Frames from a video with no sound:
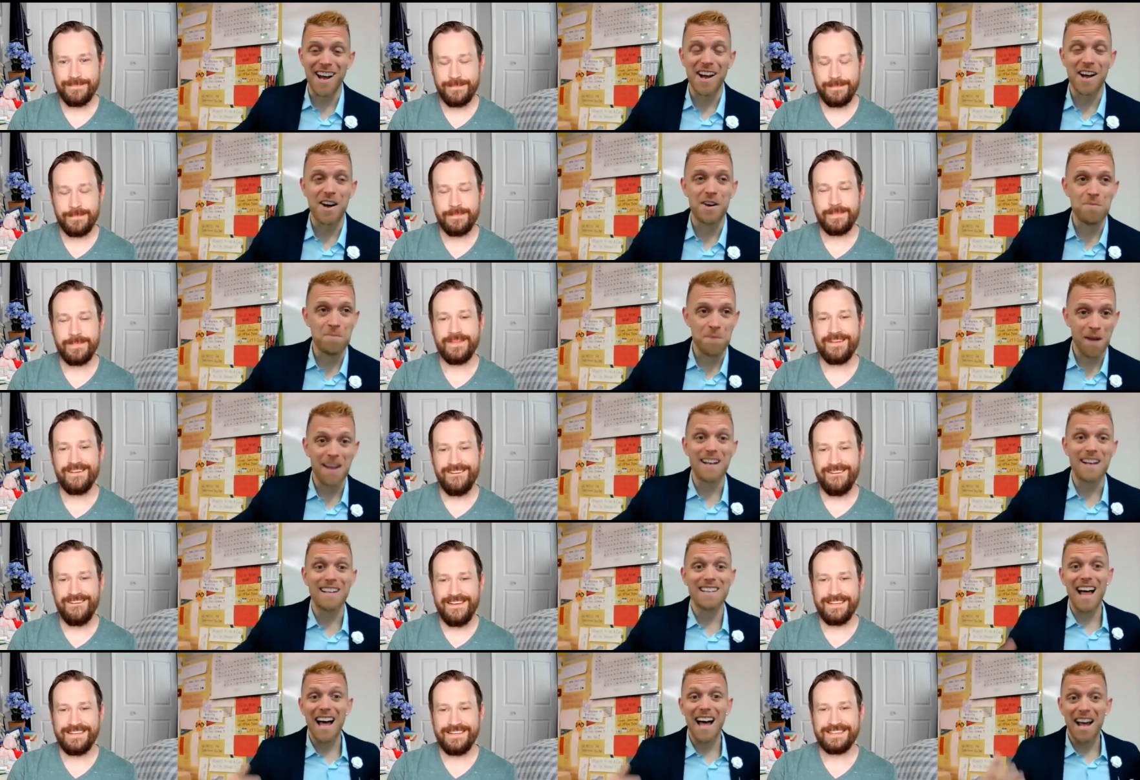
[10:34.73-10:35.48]

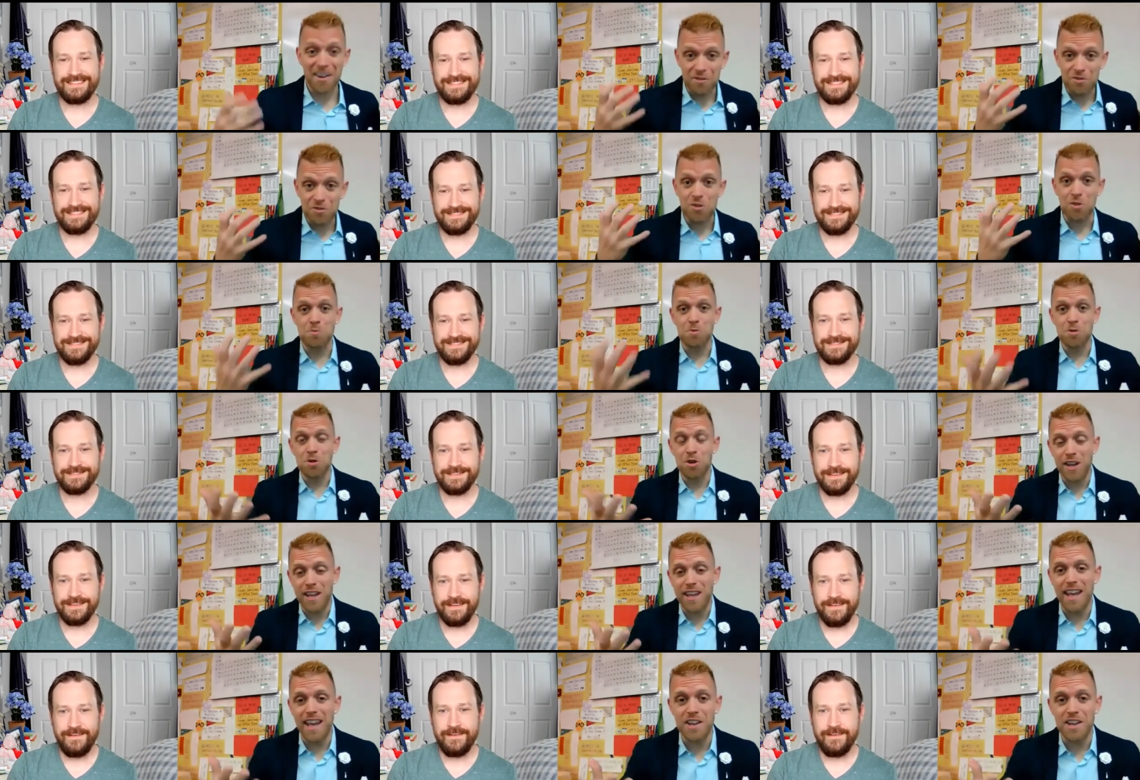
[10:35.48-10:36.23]
Speaker 1: um, and a lot of
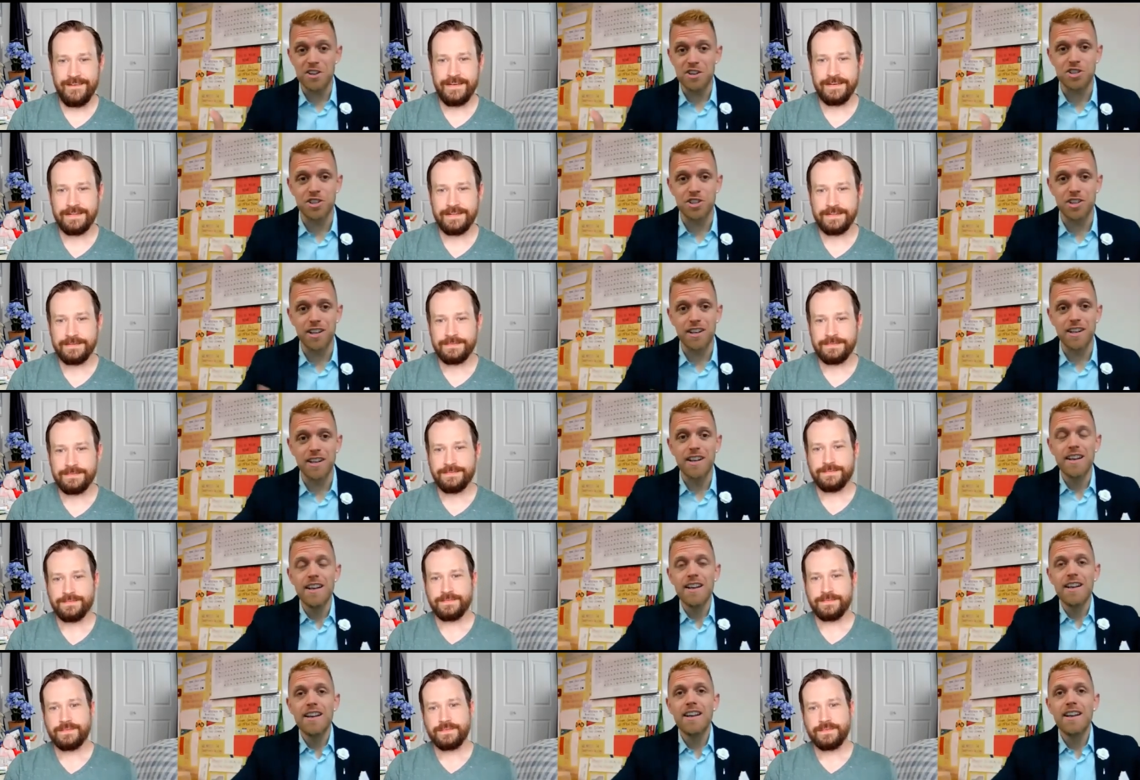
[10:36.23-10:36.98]

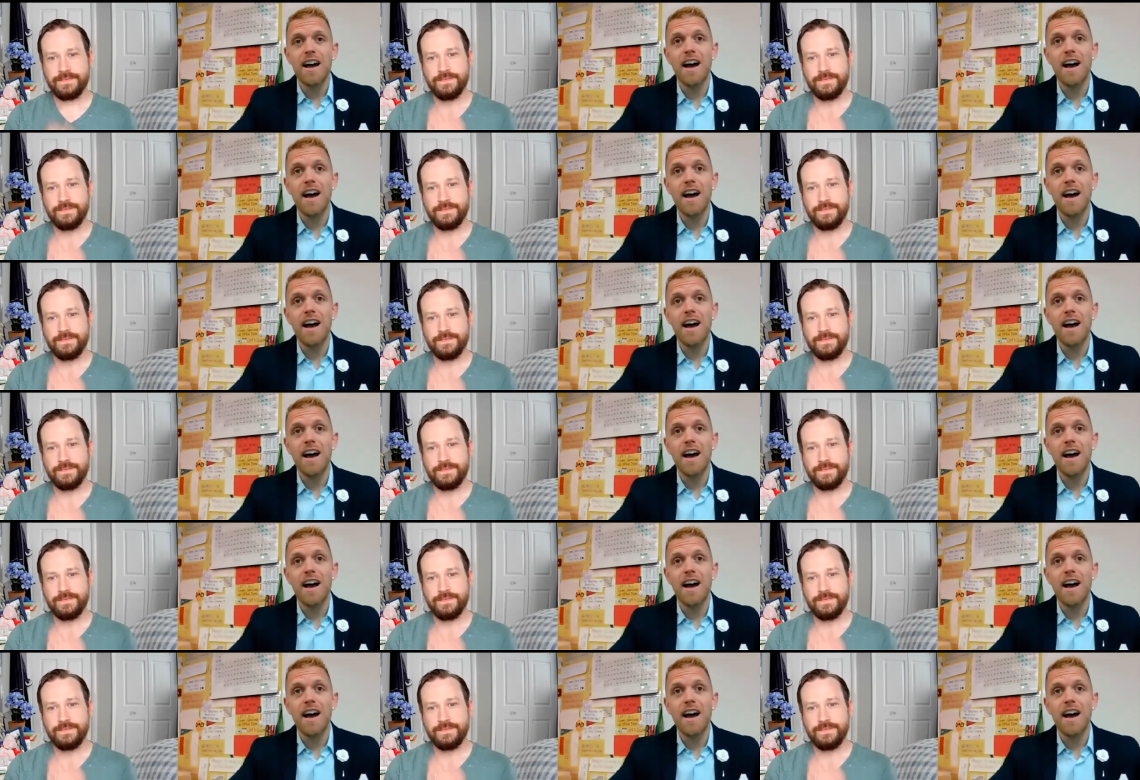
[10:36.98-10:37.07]
communication.